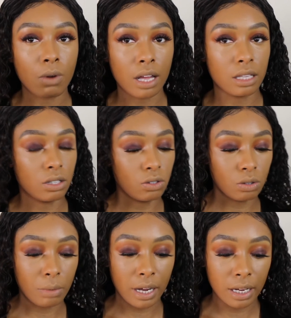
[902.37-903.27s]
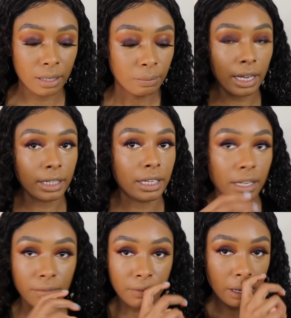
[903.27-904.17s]
why I think you should buy it. I
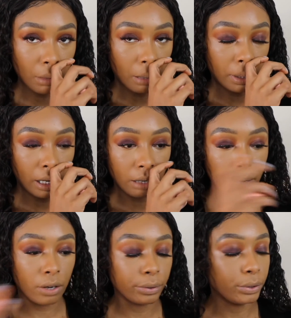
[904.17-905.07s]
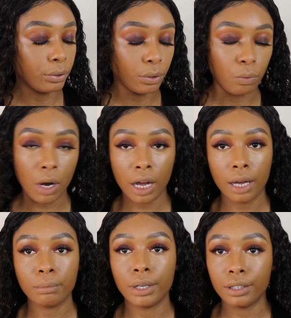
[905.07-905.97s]
can't find my banana powder, don't know
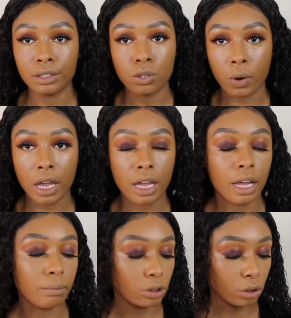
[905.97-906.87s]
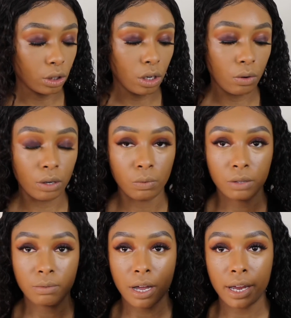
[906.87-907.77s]
why, but it's okay. I'm just gonna go in
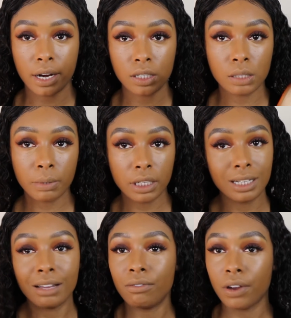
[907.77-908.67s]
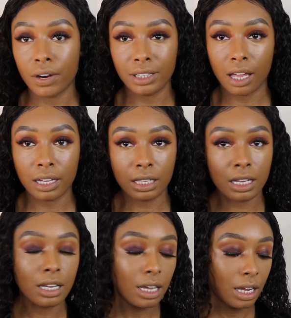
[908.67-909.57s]
with my Airspun very
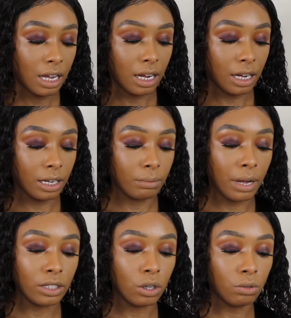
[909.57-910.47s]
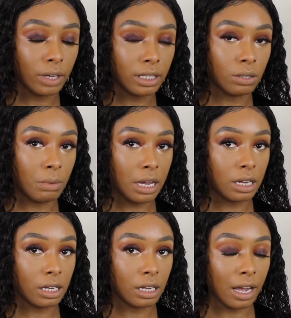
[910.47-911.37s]
lightly. I don't like to bake.
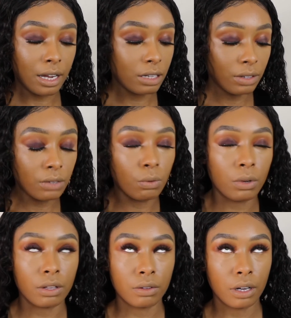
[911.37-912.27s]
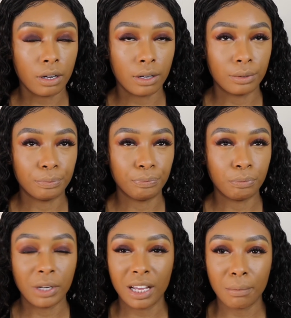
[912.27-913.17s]
Even with
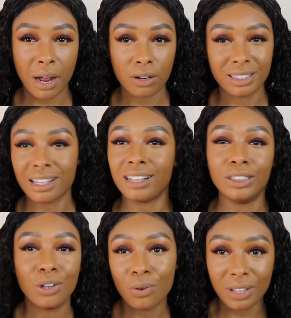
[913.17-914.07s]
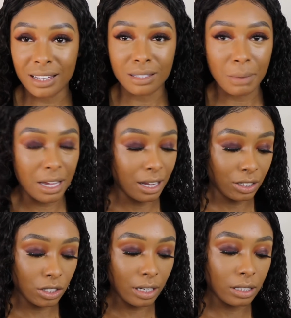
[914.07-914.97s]
banana powders, I don't like to bake. I
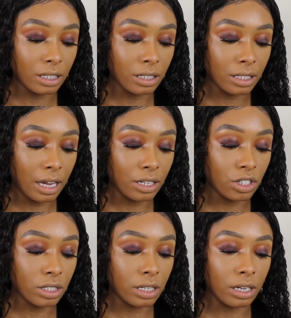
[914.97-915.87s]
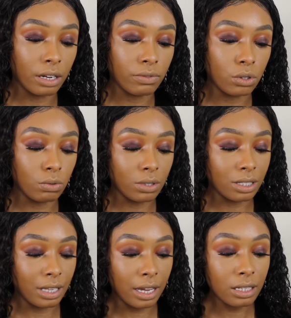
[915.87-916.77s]
just like to take just enough to
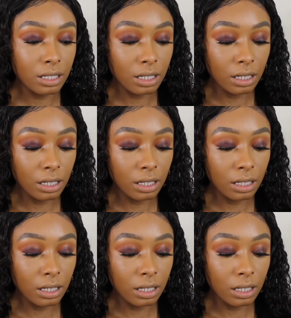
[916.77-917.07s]
set.